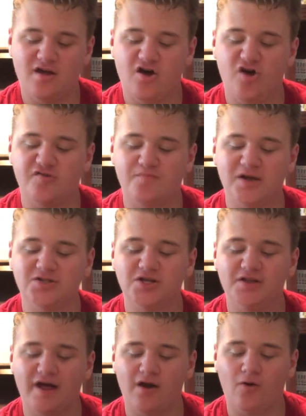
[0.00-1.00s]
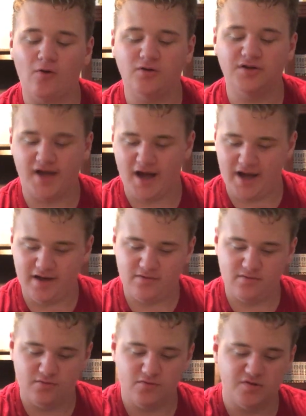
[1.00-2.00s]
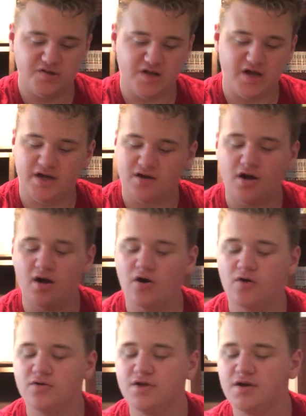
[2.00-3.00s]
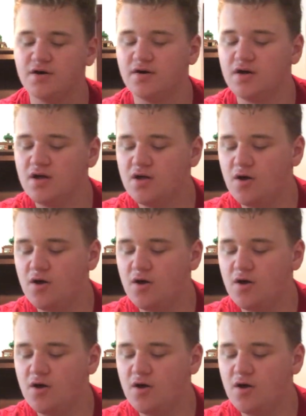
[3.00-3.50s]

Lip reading: Especially that old guy who was like, oh, you know,